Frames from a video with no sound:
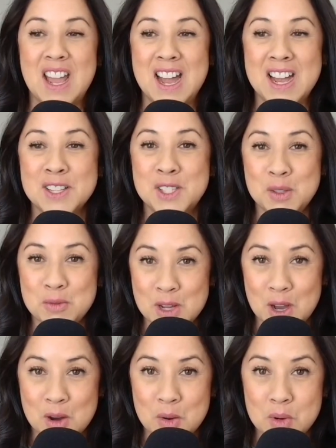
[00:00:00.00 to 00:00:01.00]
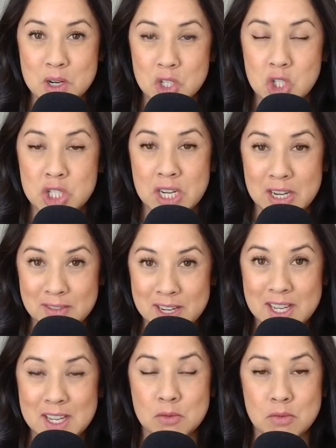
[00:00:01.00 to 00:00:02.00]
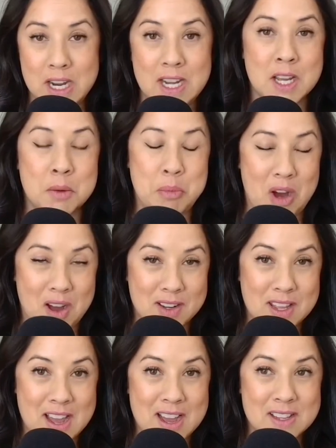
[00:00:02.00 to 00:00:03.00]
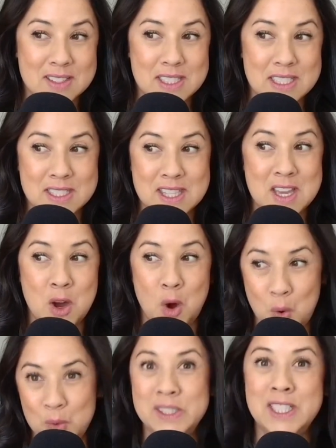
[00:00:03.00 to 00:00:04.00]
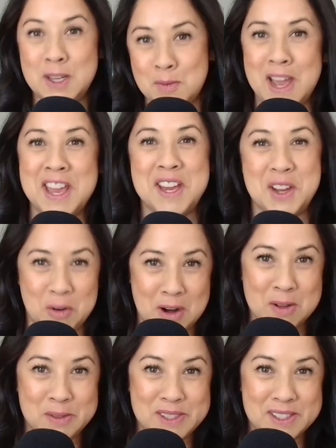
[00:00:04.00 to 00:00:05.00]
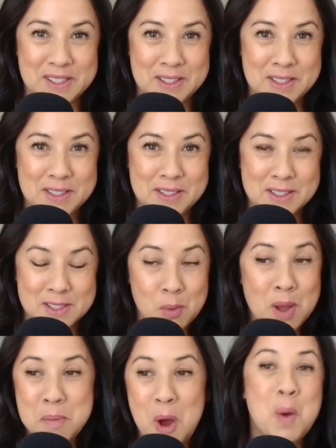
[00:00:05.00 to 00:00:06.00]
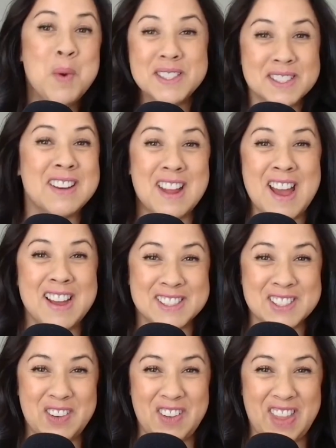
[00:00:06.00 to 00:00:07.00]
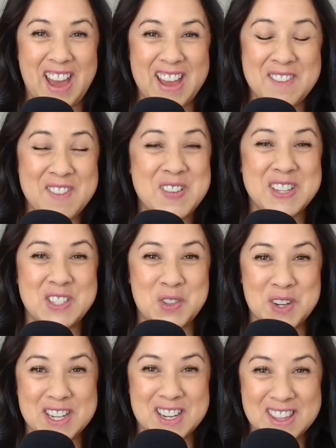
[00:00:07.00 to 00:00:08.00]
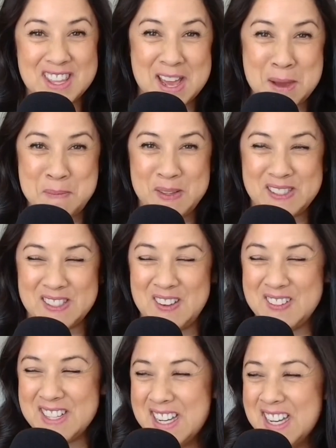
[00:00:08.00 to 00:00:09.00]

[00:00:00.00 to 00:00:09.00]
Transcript: As you know, sharing and rating a podcast is the only way it grows. So, I'm always going to ask for that if you enjoyed the episode.